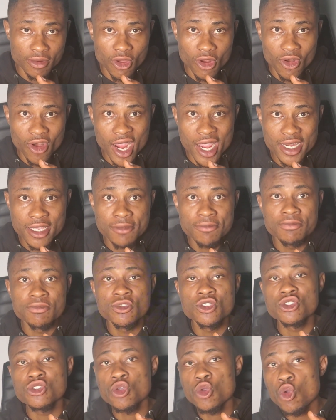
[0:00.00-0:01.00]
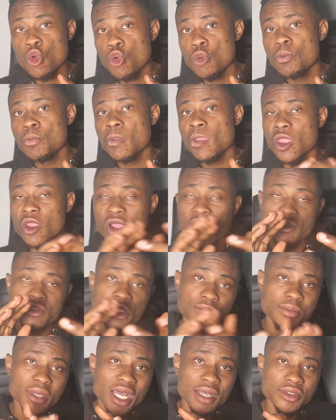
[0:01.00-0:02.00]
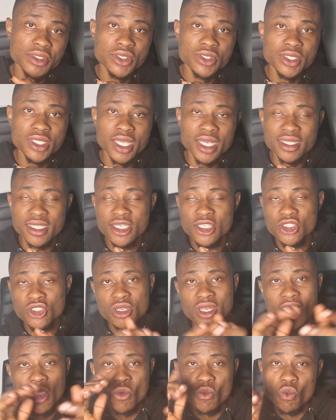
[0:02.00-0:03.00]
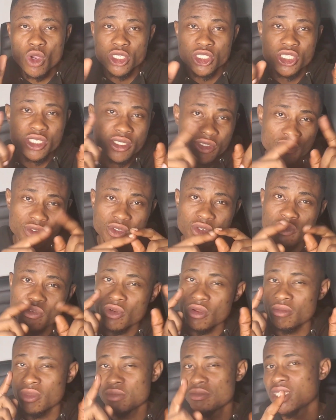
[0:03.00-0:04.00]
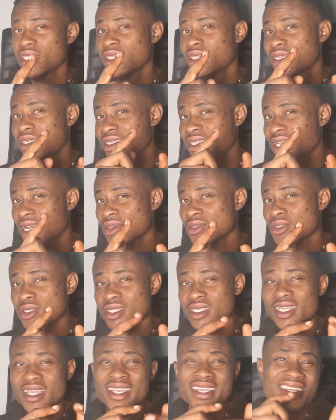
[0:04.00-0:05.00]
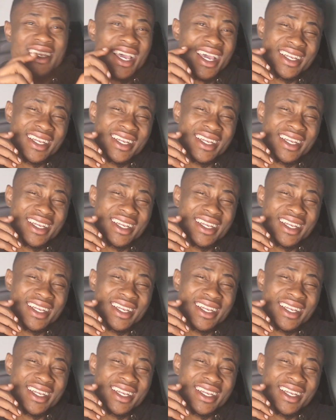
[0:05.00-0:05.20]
All right, so you have to pay absolute attention and watch this video from the beginning down to the end.